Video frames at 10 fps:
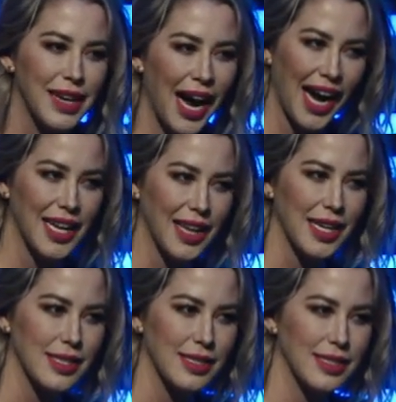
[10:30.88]
hiding
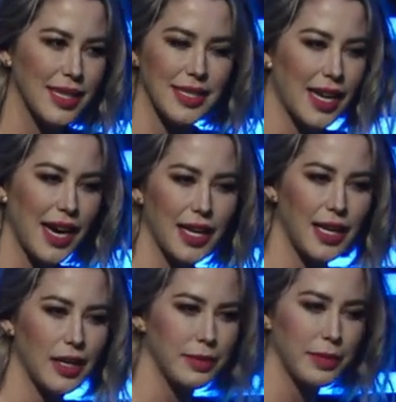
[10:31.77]
this
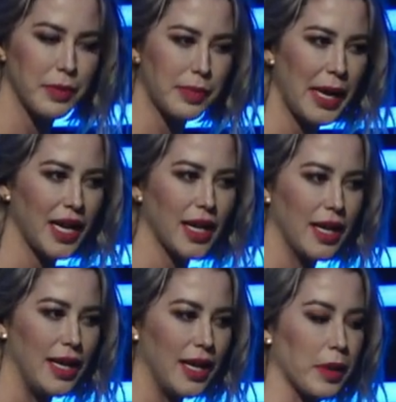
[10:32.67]
anxiety and panic.
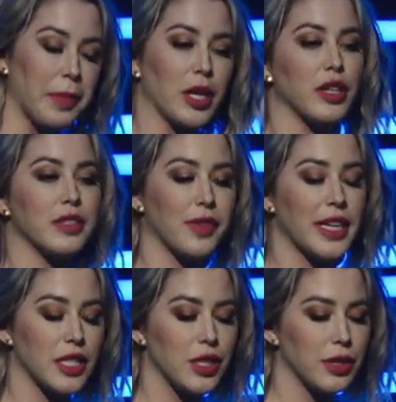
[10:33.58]
Like, my close
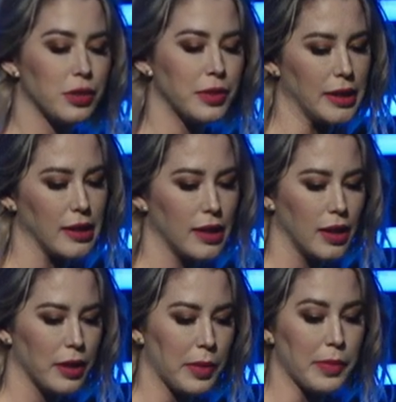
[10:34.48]
friends knew and
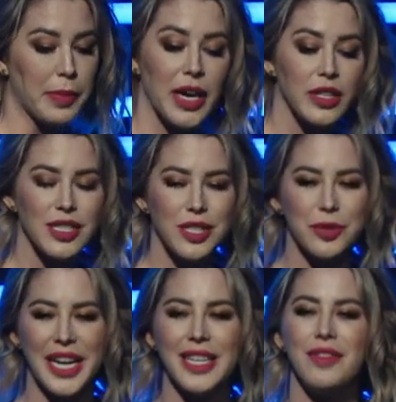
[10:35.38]
my parents knew,
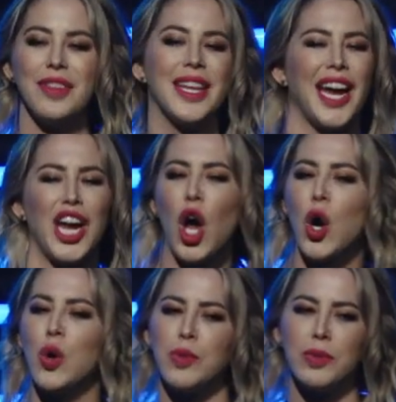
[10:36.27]
and I didn't feel like I
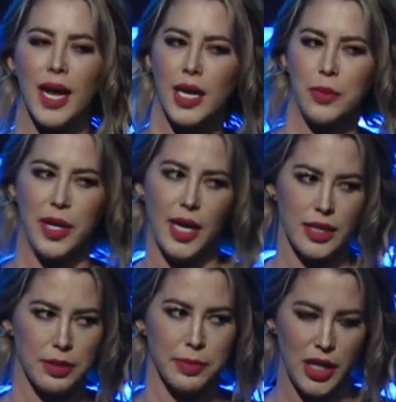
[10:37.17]
owed anyone an
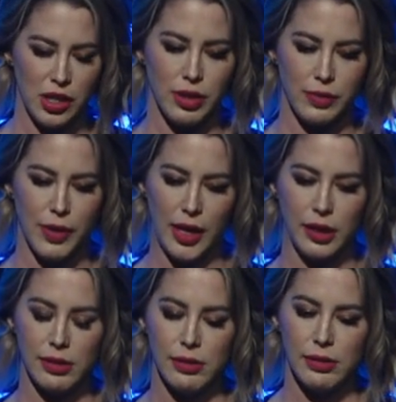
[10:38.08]
explanation, right?